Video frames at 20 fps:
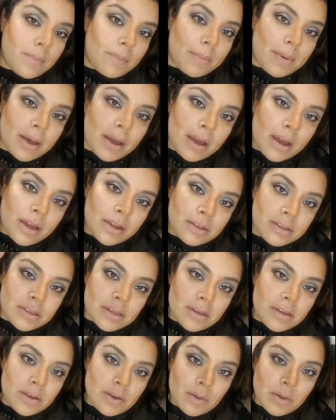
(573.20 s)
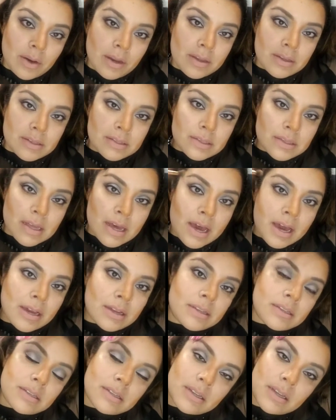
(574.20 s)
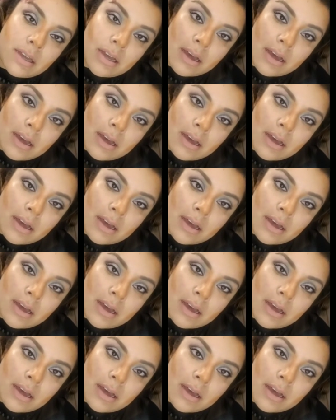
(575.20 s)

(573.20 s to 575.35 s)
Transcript: but I did notice that